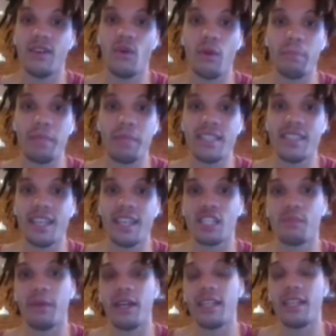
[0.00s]
or
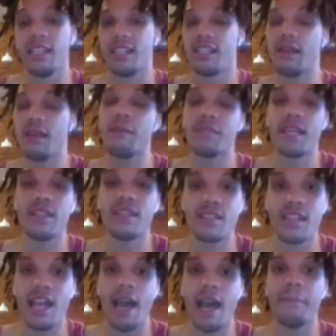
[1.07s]
b6, but sometimes that
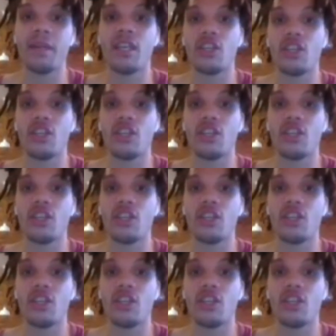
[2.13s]
doesn't happen.